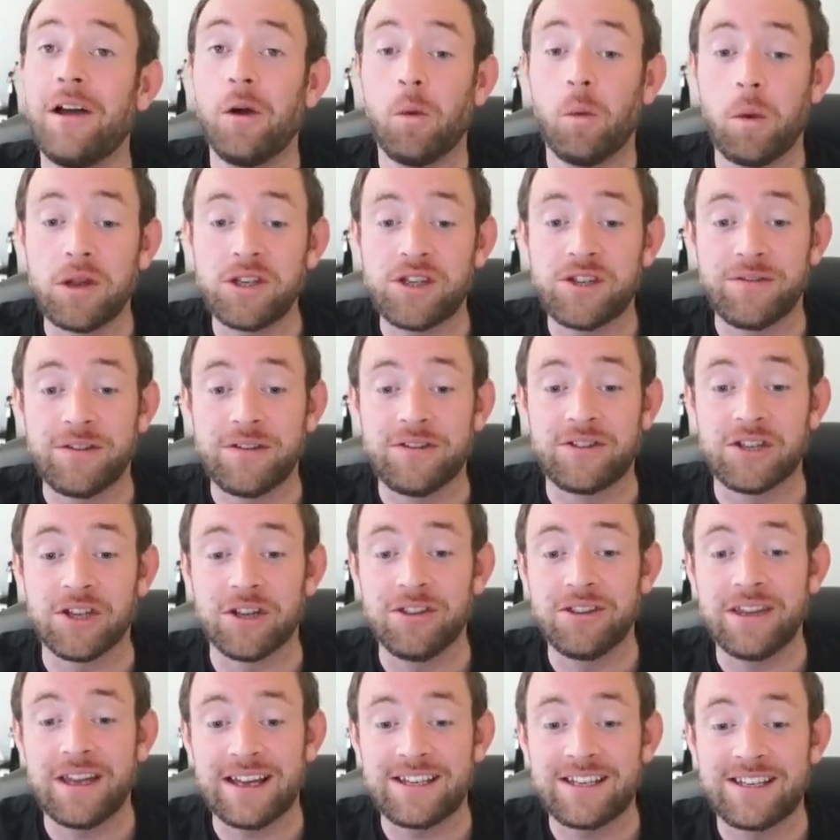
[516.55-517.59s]
Once we've
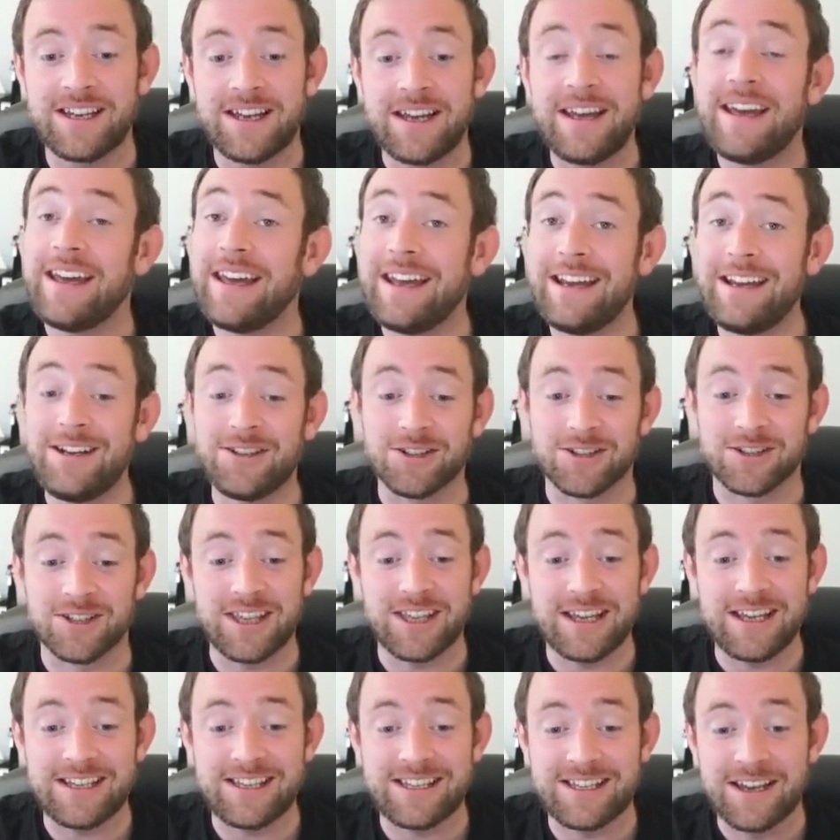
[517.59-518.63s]
done that, he does
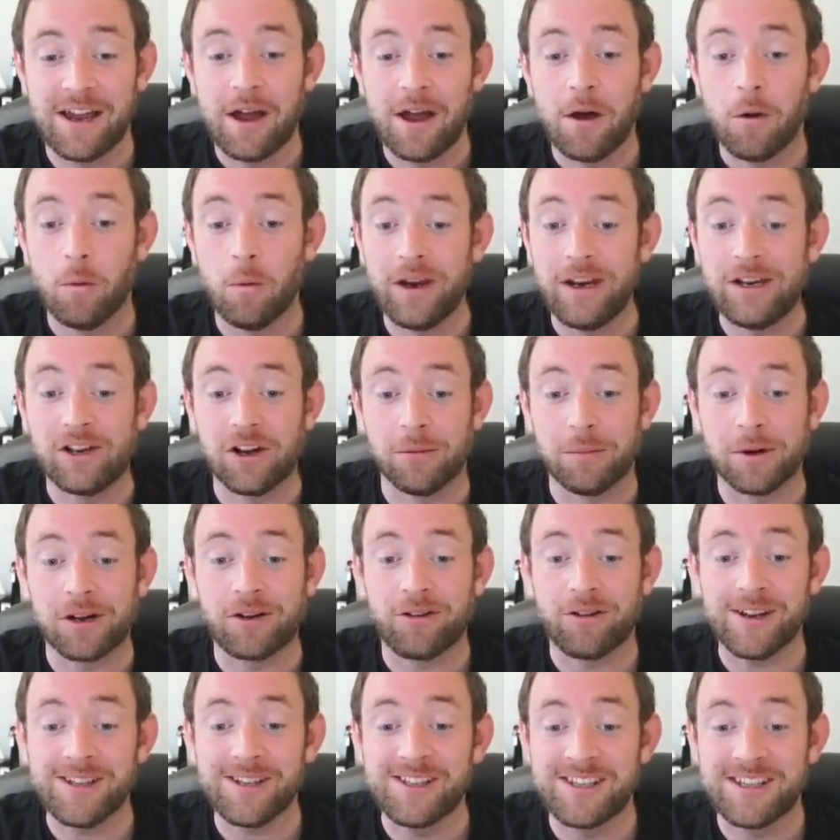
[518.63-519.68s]
this, we come
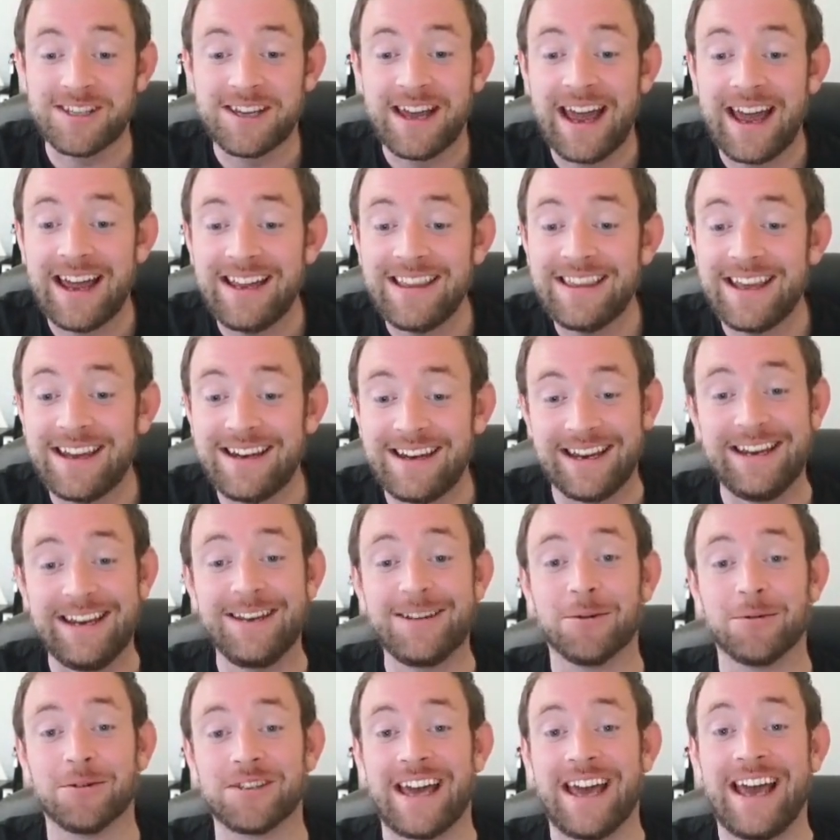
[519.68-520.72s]
across, and then he
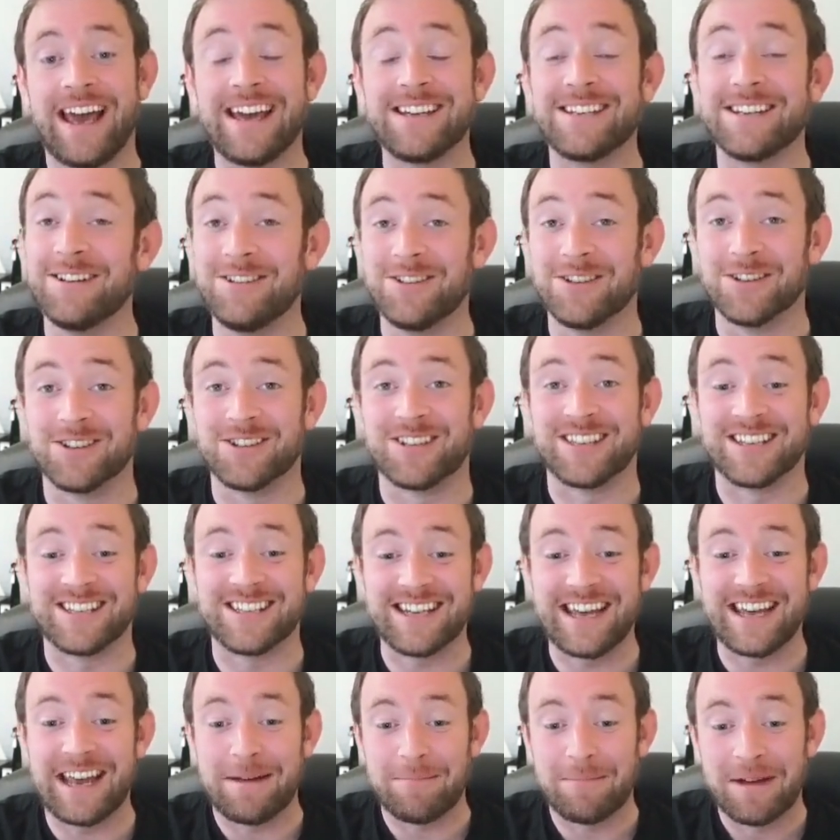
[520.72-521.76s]
goes ahead and does the
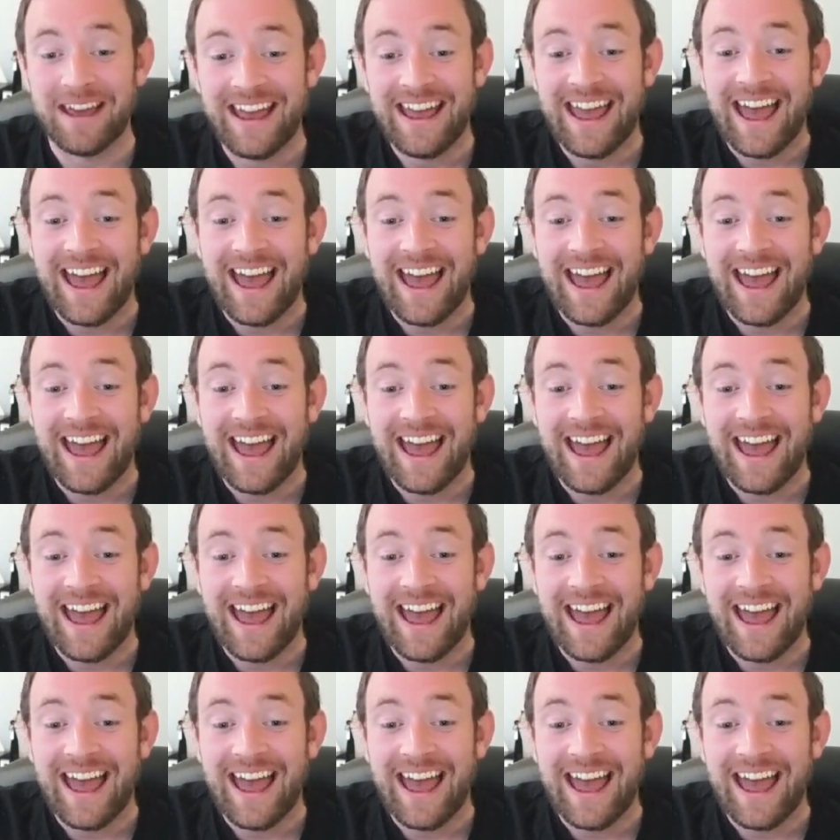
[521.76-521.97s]
same.